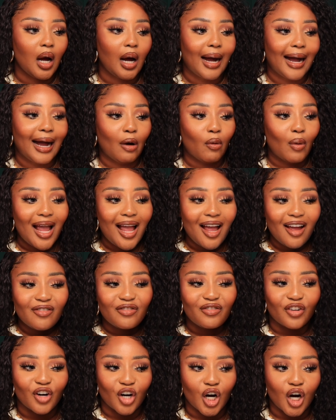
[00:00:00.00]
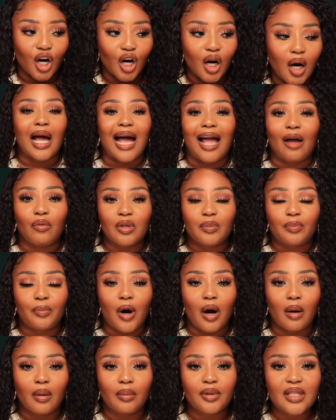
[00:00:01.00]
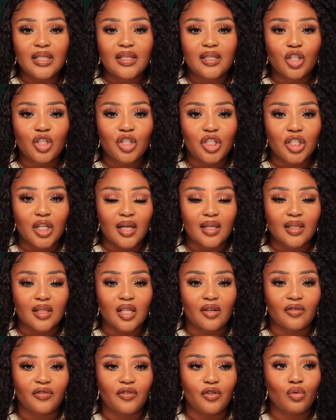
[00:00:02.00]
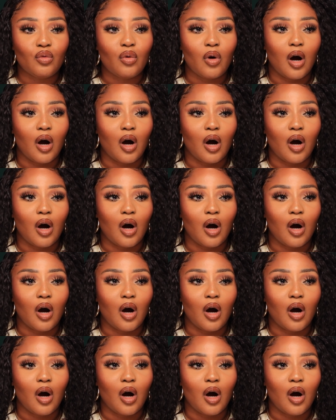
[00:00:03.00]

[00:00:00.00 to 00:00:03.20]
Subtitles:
However, I would probably suggest if you